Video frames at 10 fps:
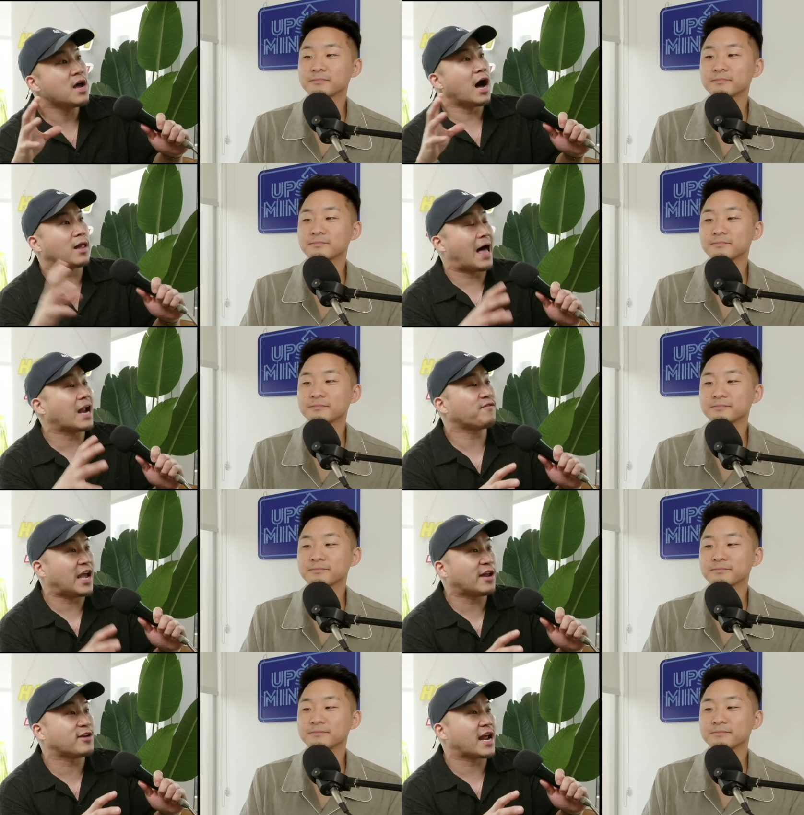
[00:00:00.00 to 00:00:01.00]
Speaker 1: a lot of
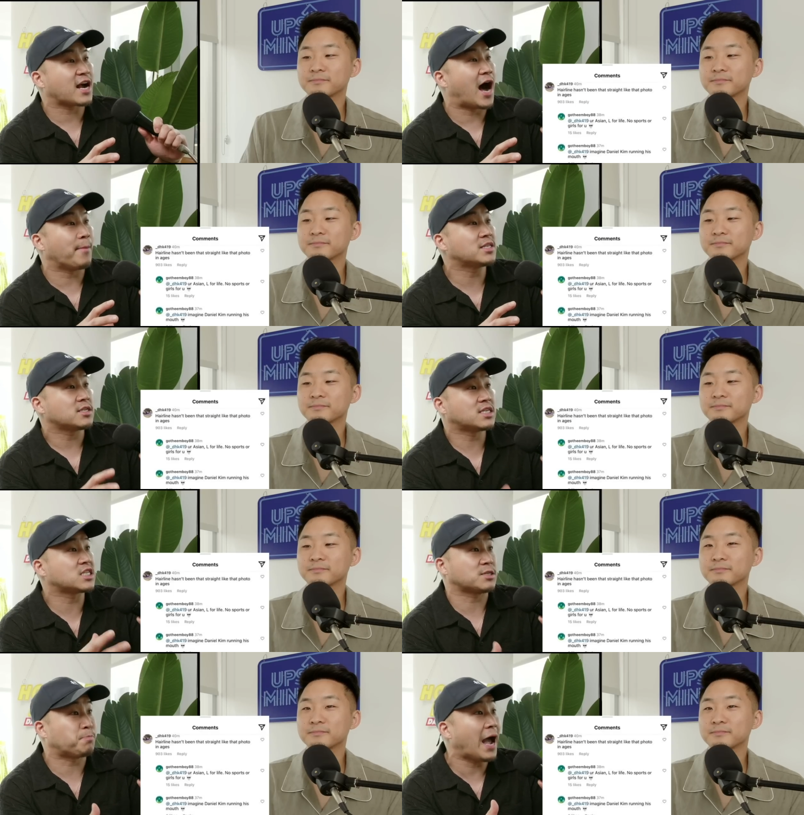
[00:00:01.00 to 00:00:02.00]
internet comments,
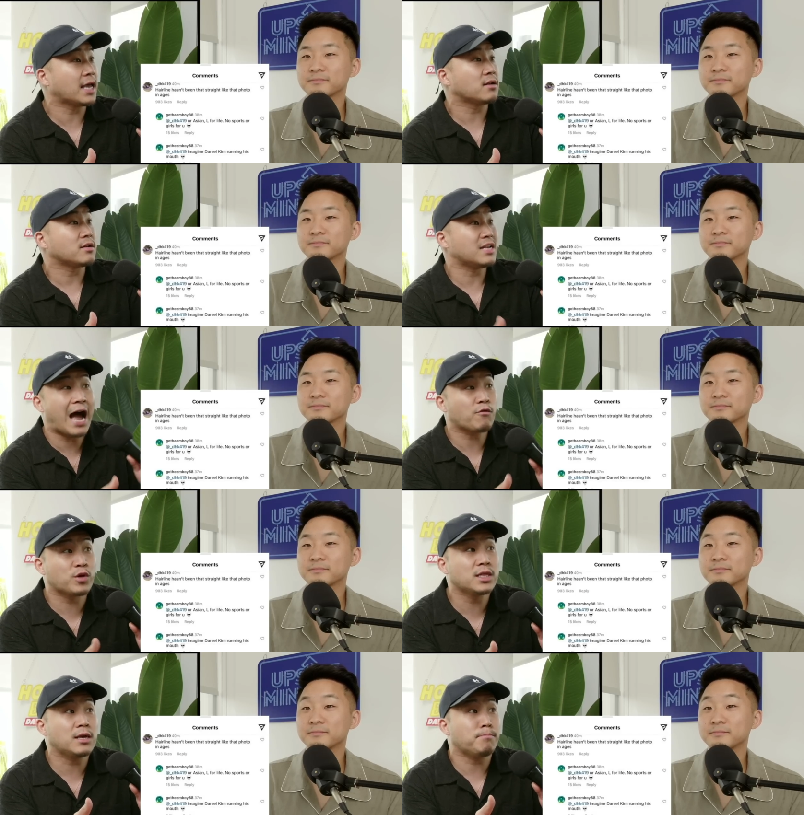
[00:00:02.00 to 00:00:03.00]
despite not
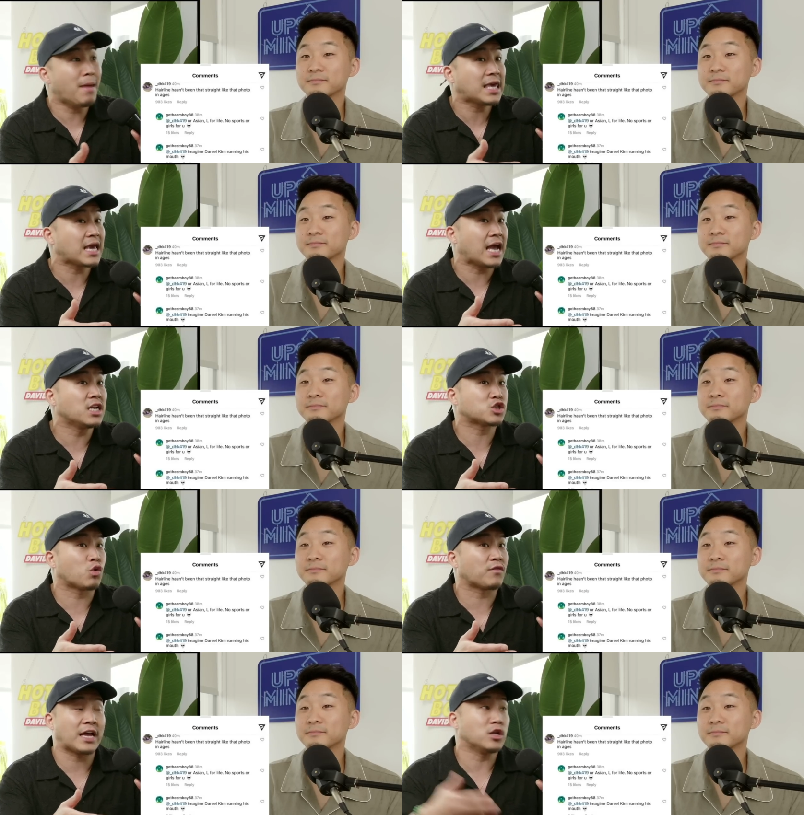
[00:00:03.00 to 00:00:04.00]
really really making any sort
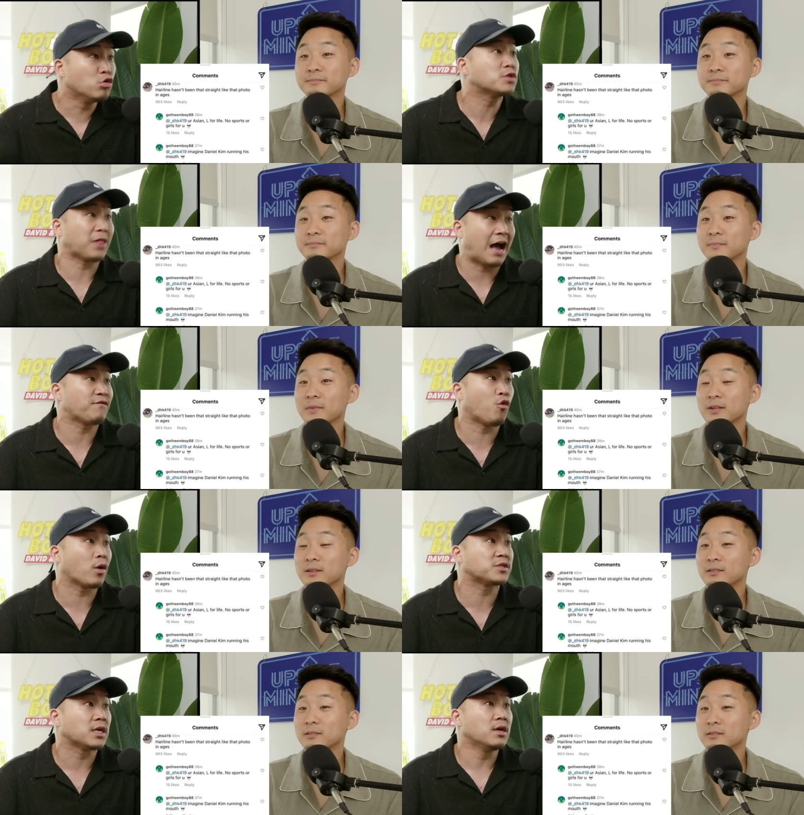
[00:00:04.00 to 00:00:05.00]
of like news
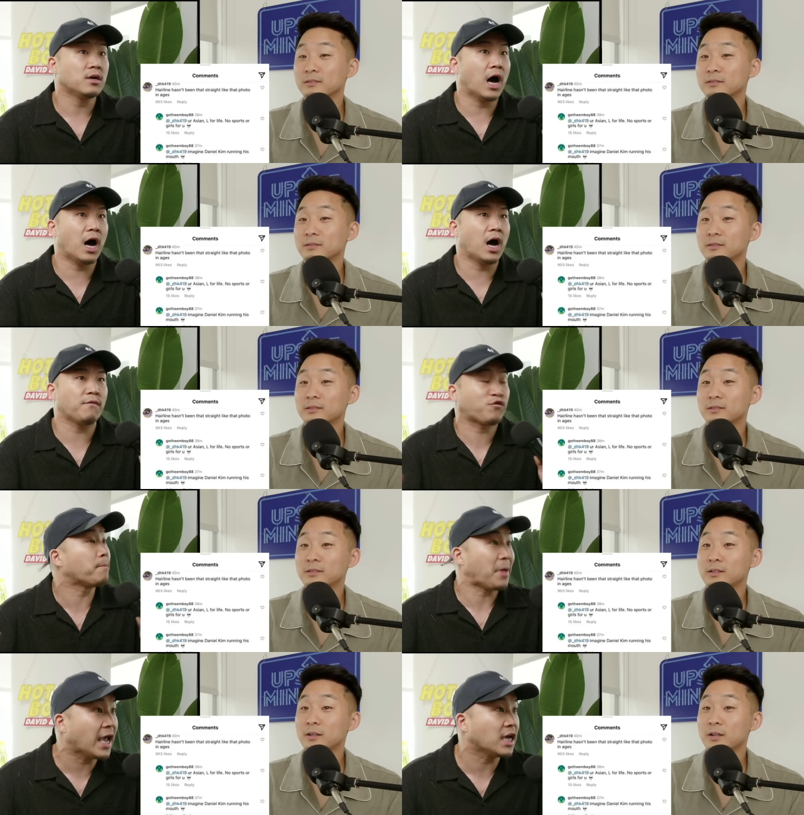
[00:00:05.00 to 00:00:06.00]
platforms uh, front
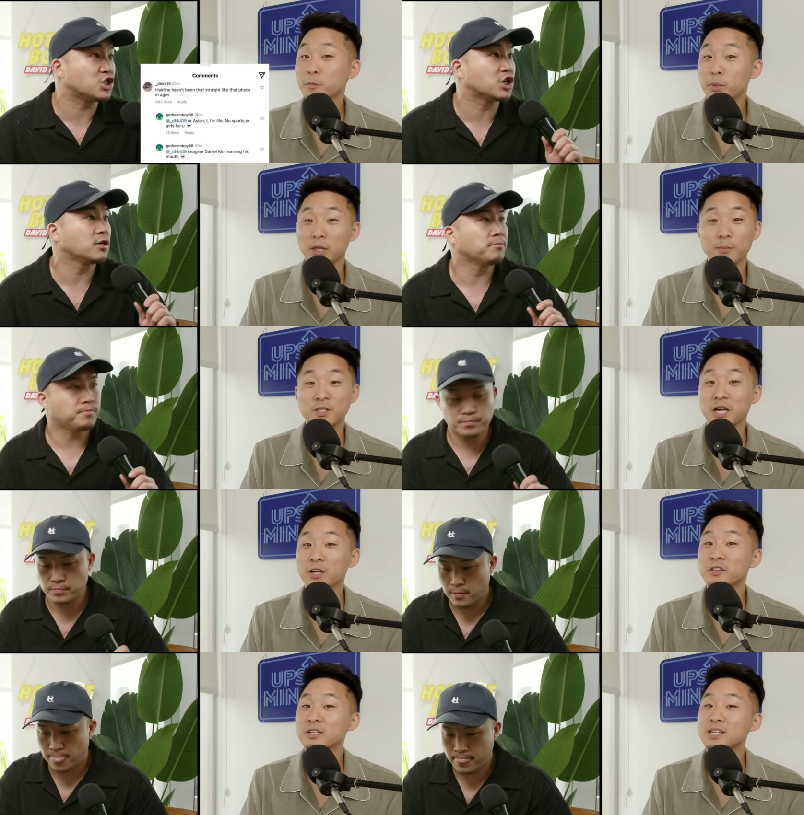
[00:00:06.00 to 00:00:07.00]
page.
Speaker 2: But let me tell
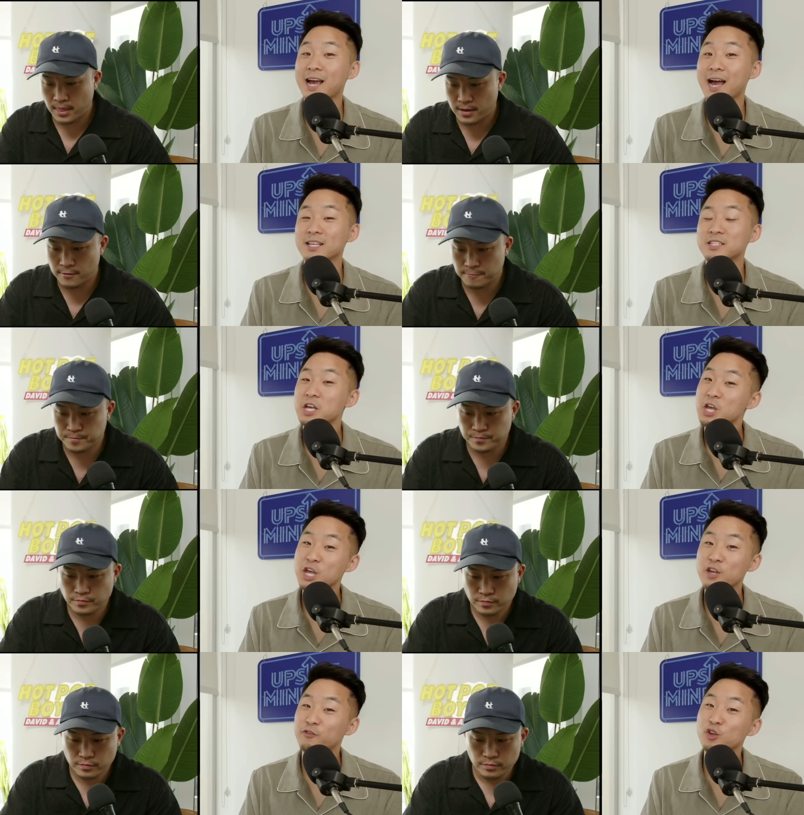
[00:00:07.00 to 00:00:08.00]
you this, guys.
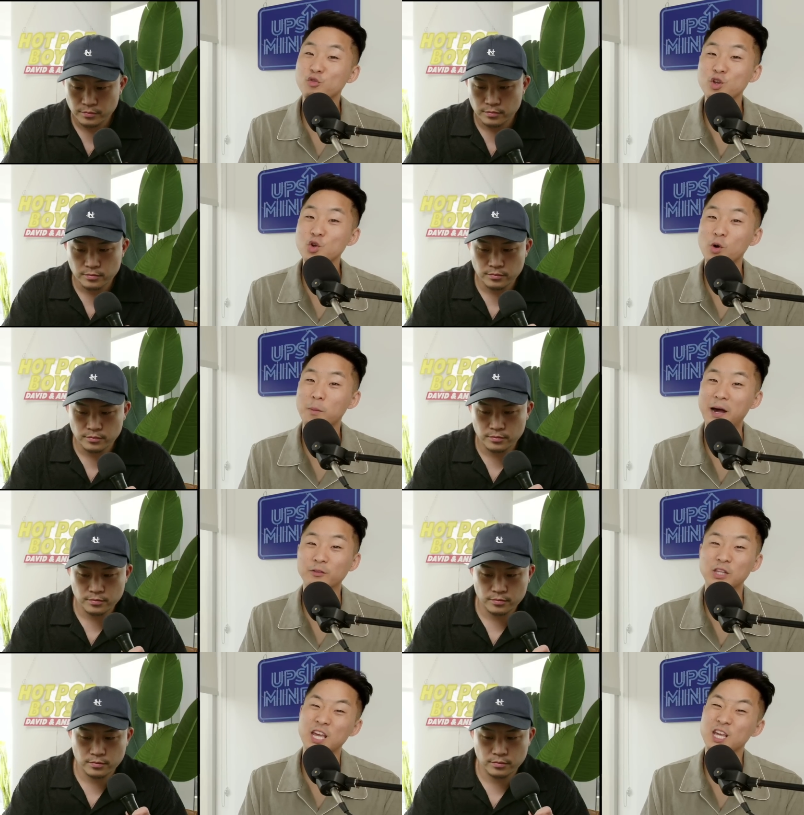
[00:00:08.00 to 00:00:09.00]
If you knew about
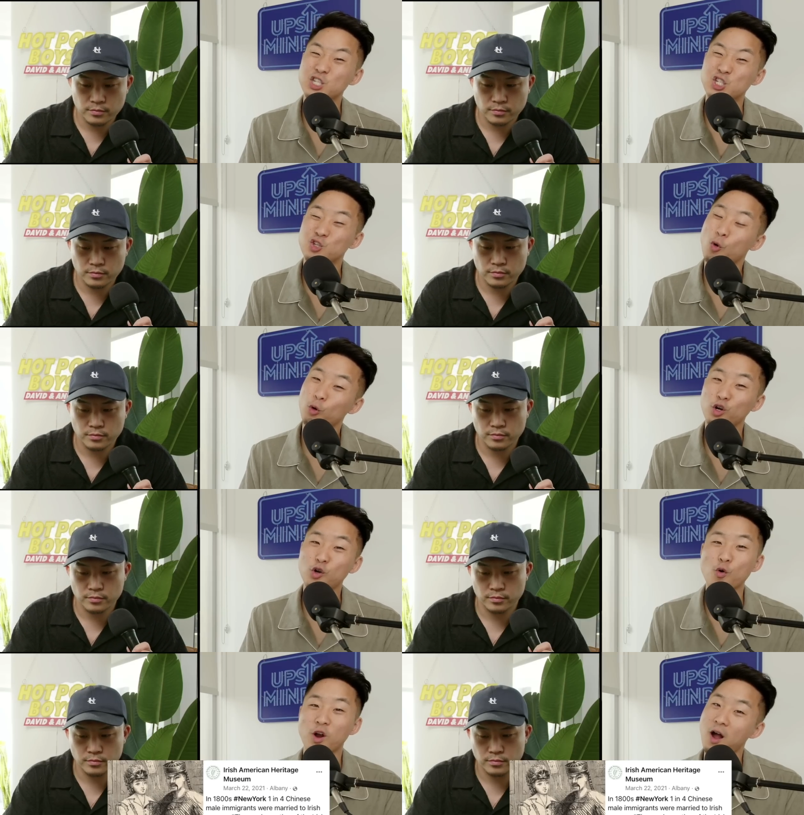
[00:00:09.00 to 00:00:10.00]
the
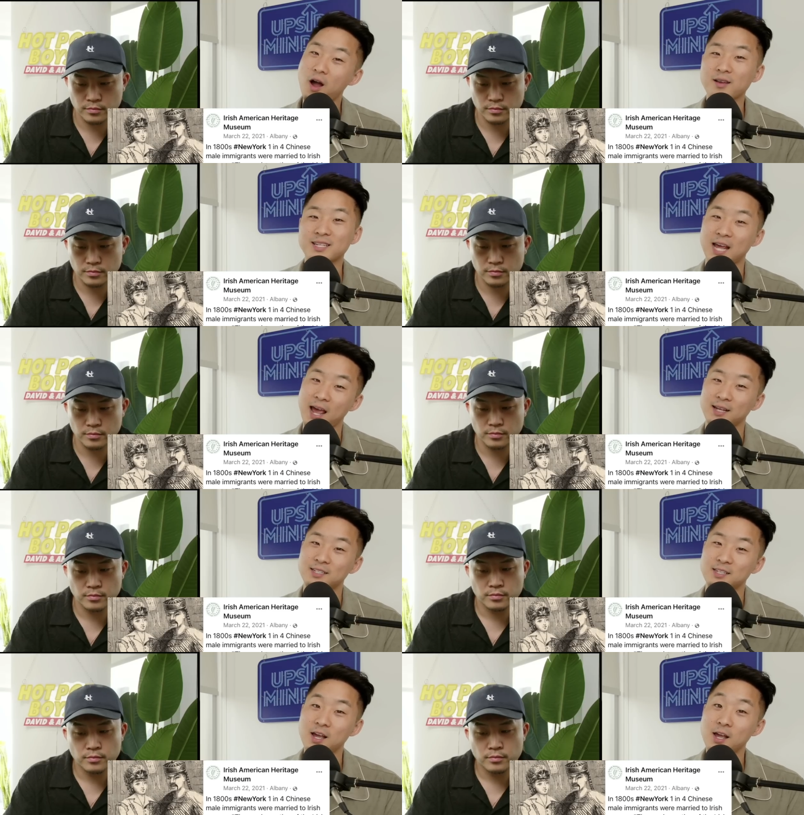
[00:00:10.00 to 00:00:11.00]
historical
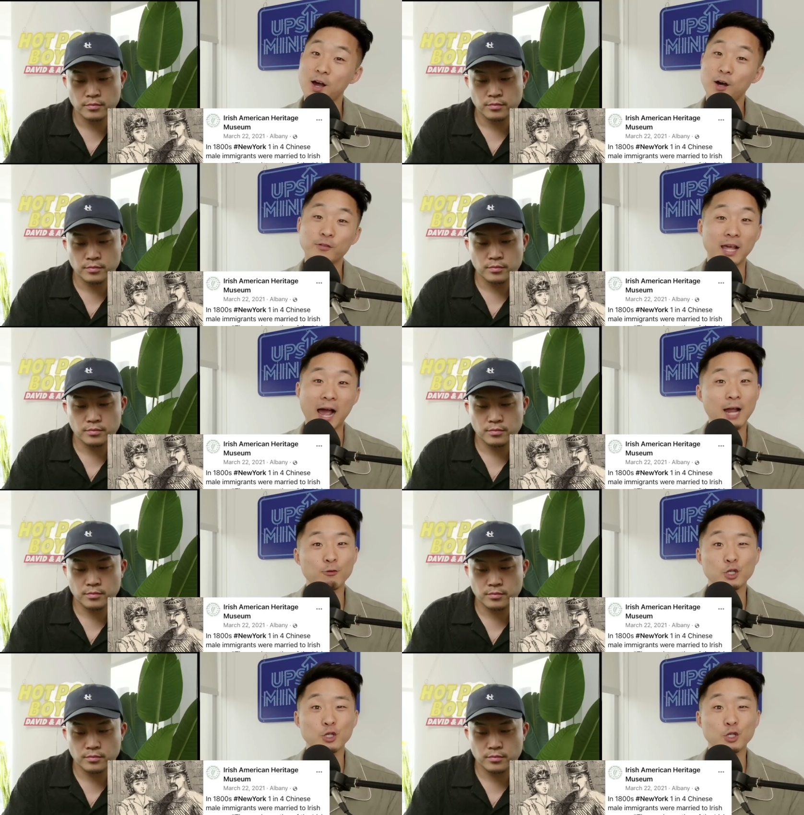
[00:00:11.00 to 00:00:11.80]
context of the Irish